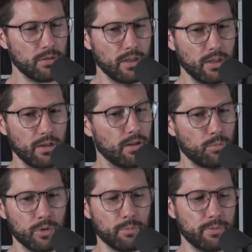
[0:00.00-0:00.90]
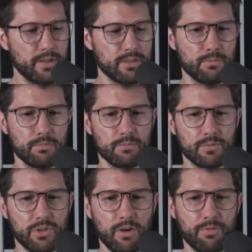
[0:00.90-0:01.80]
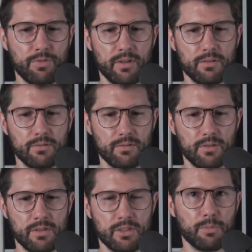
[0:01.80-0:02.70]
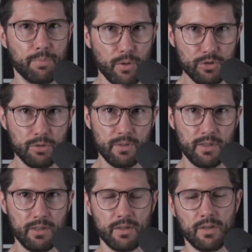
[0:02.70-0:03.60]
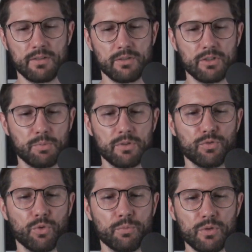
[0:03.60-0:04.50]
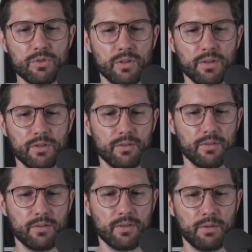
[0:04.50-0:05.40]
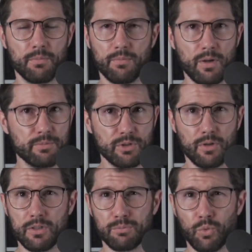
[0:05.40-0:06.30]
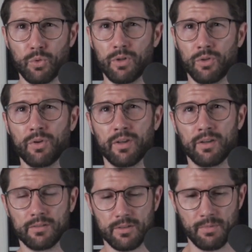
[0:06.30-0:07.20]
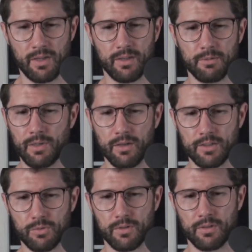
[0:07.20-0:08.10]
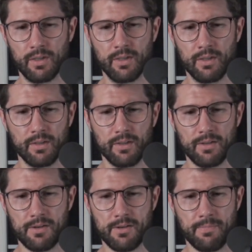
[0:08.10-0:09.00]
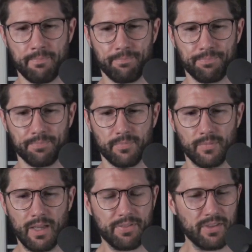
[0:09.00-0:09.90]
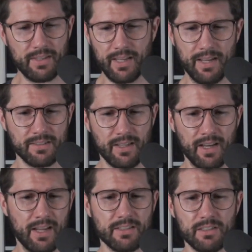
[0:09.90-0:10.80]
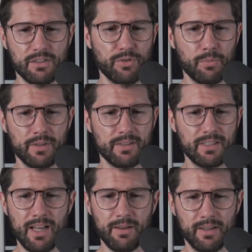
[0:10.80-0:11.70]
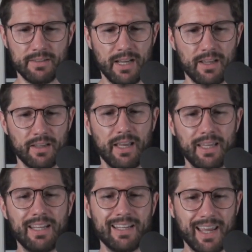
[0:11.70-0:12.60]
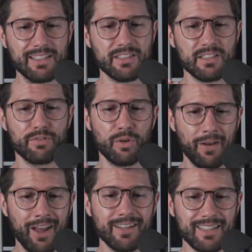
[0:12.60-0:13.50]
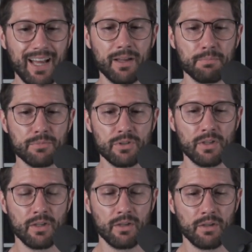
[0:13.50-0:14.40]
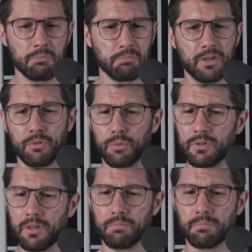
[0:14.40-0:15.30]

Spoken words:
And we're going to play some stuff that is supposed to be suspenseful music that comes across more annoying to me, to be honest with you. I think it enhances the film it enhances the film at times, but it really